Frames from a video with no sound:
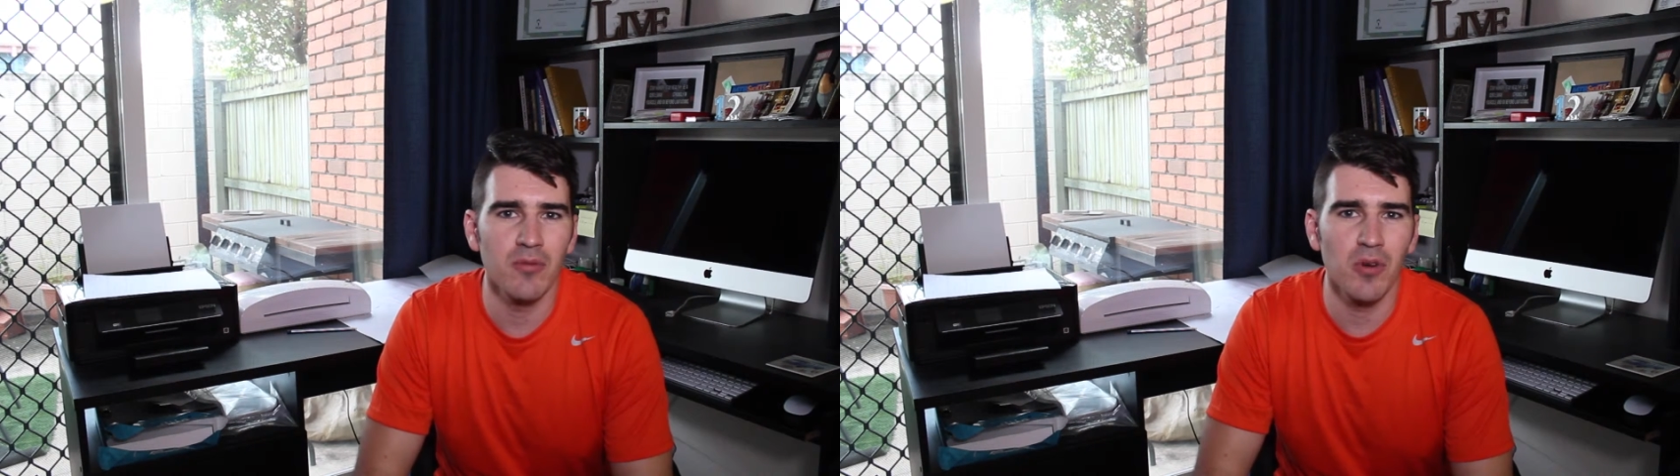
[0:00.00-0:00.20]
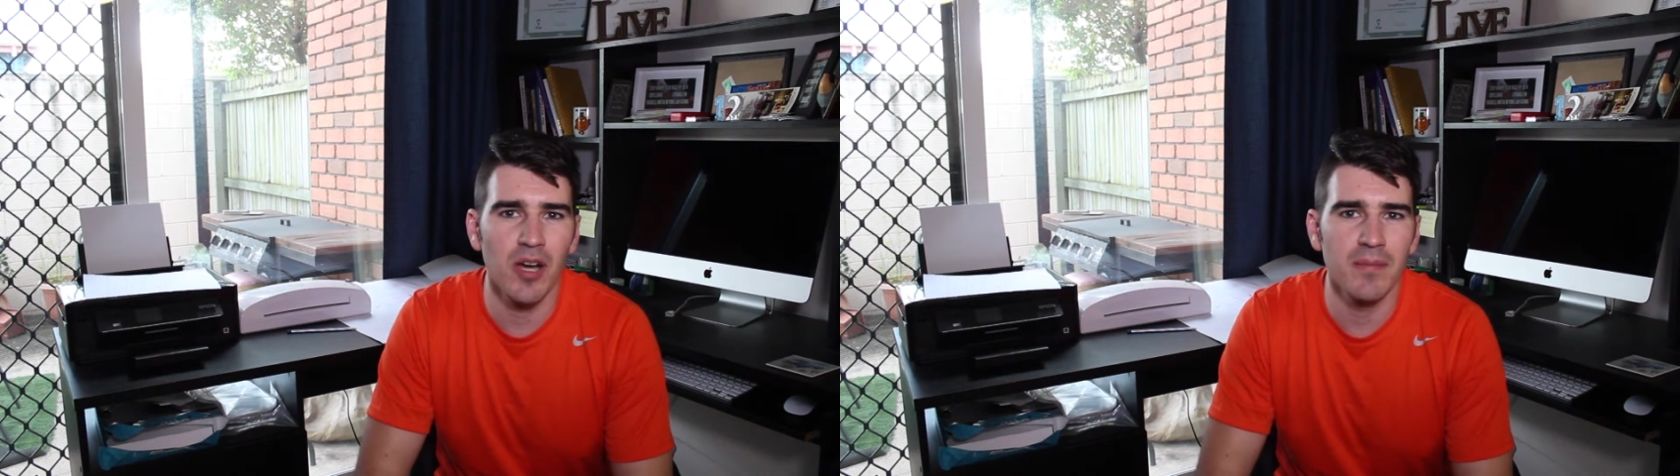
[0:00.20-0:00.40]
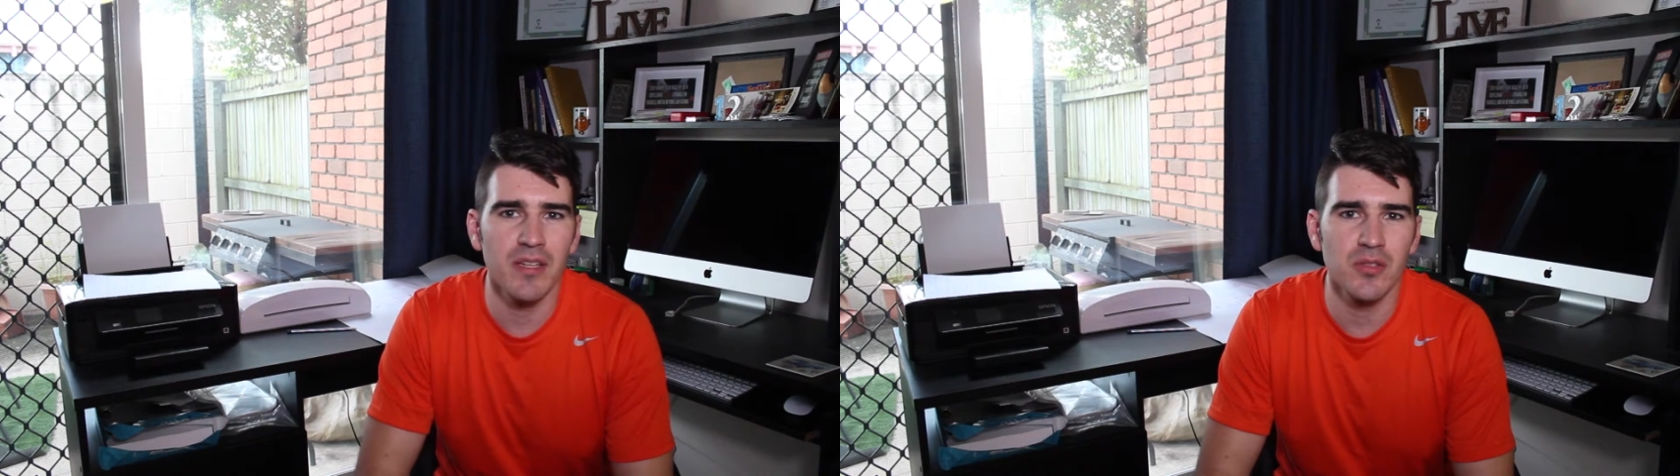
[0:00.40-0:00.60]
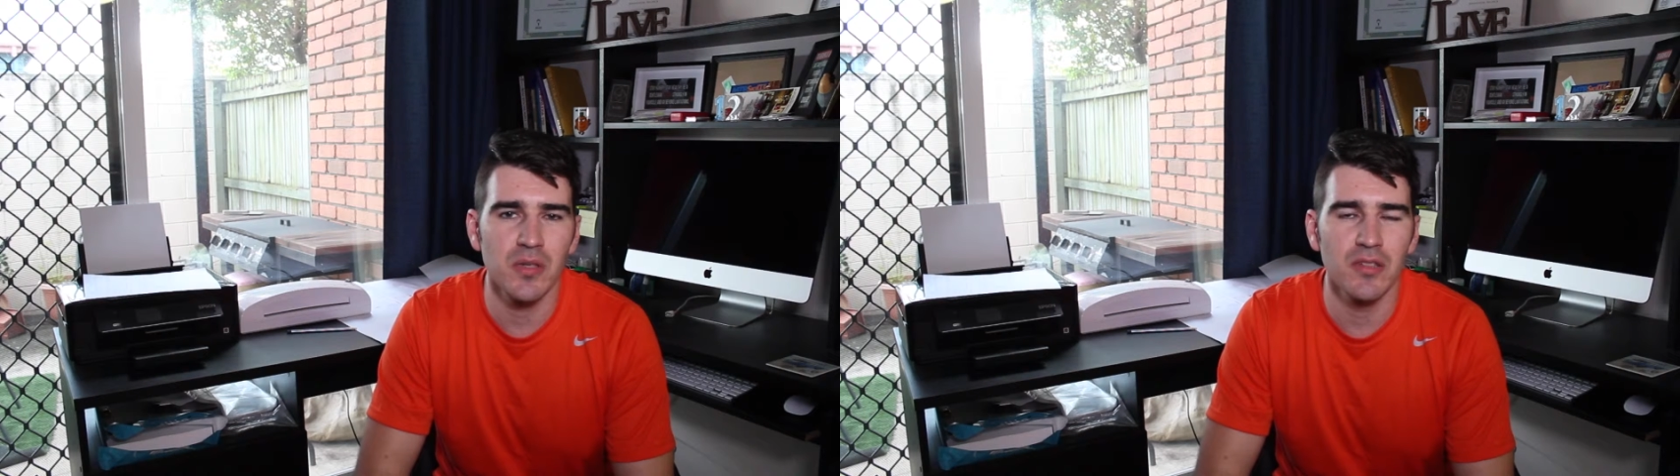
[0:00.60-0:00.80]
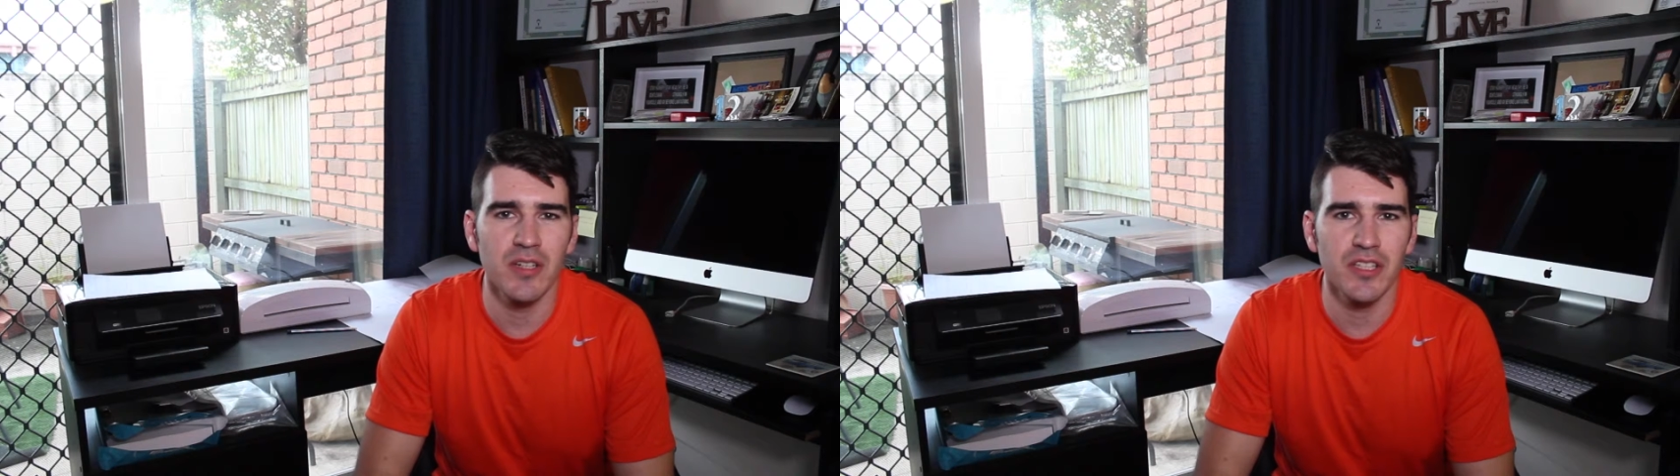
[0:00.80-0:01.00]
the YNB
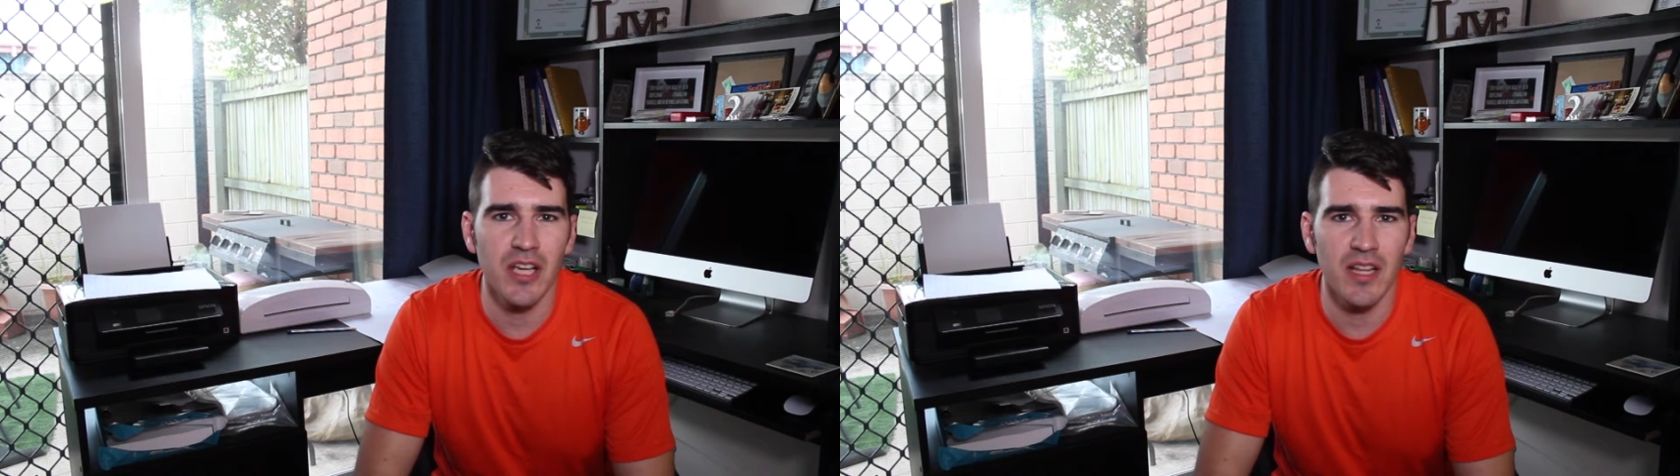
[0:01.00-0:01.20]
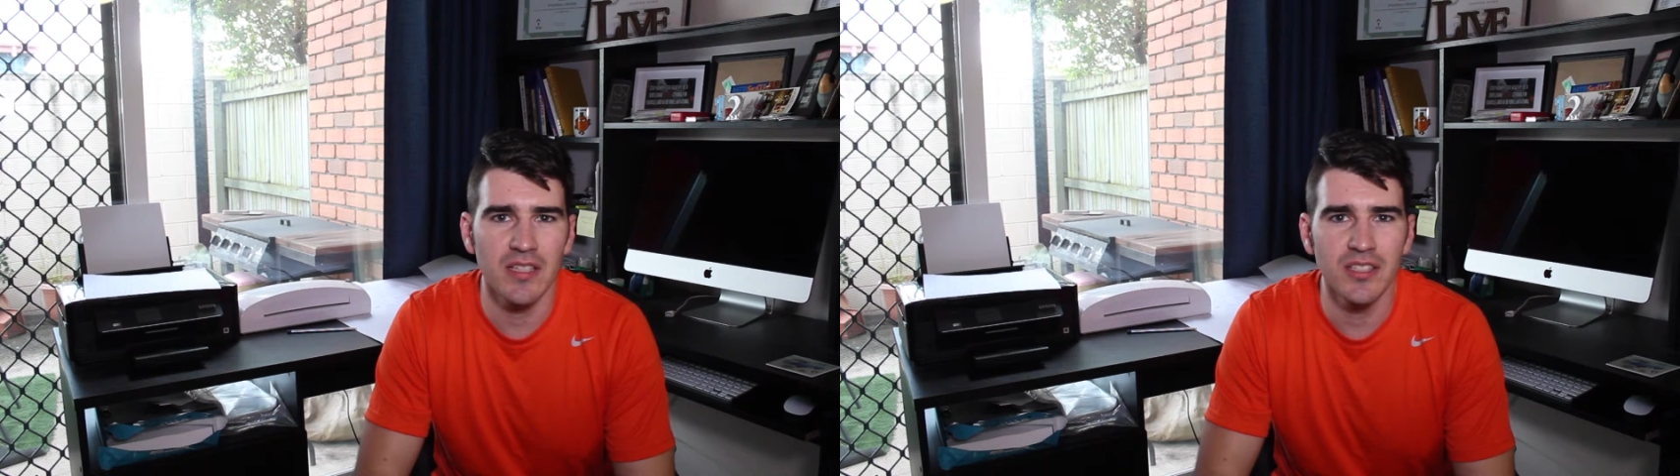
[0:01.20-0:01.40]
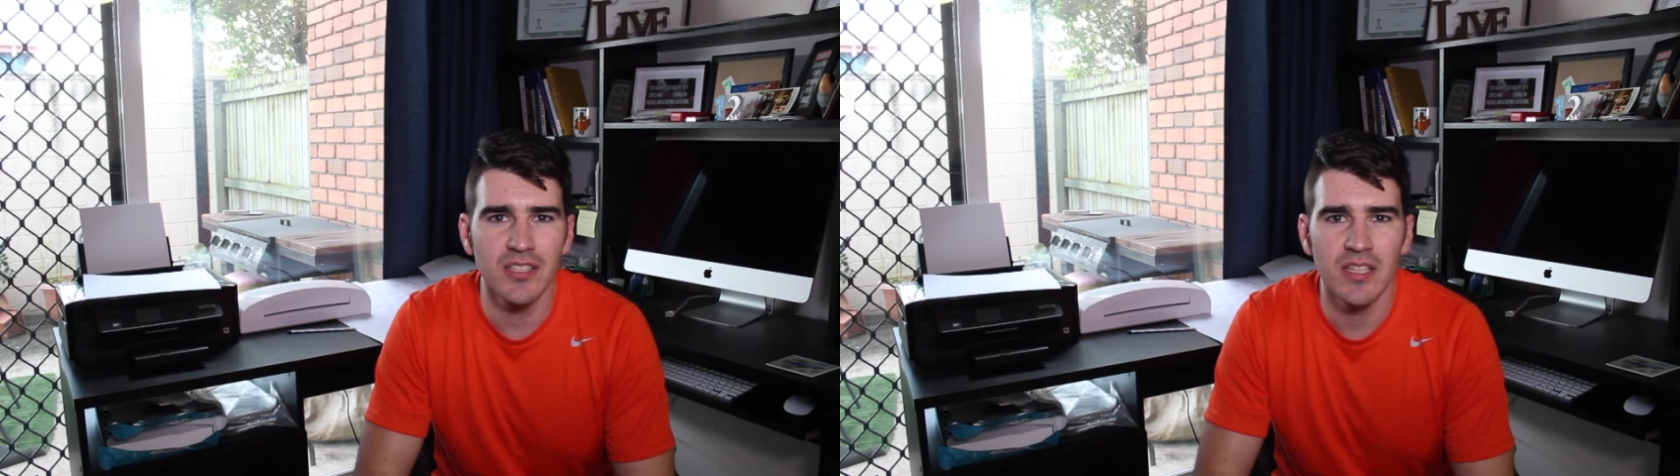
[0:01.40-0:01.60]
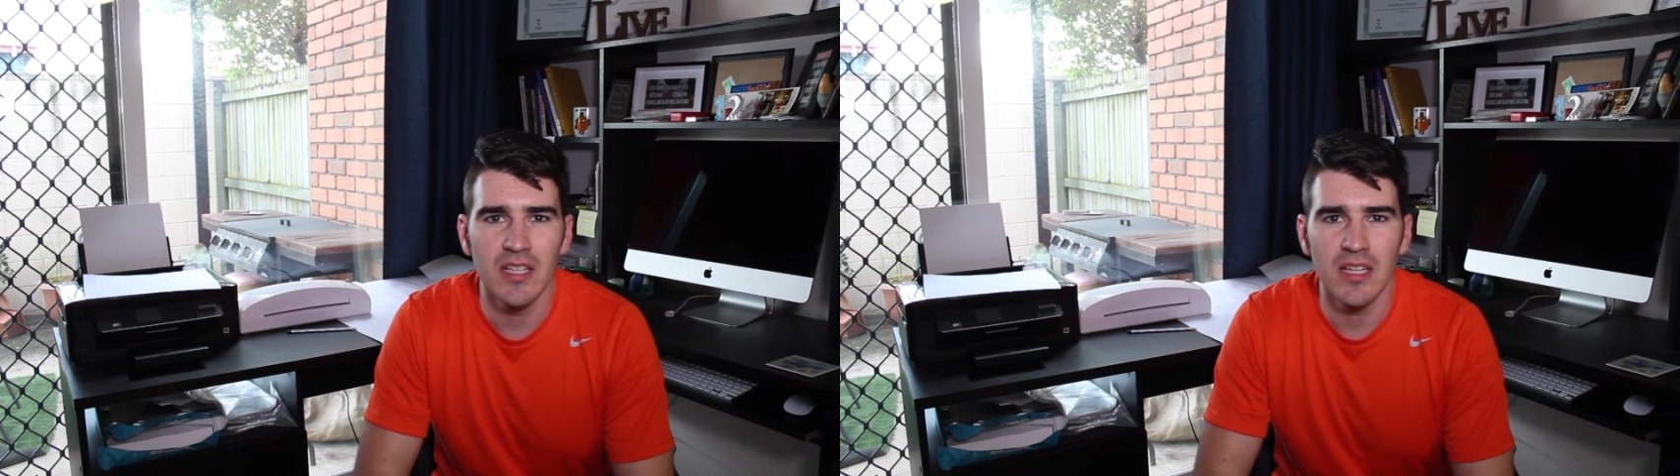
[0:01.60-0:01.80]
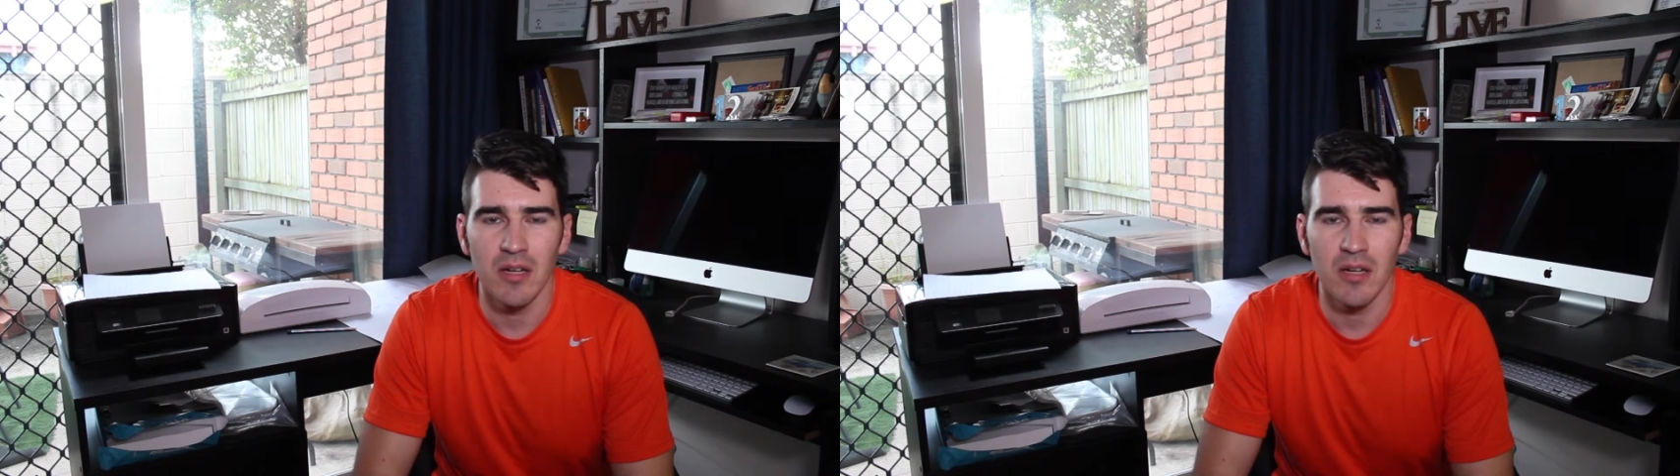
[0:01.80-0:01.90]
12-week challenge,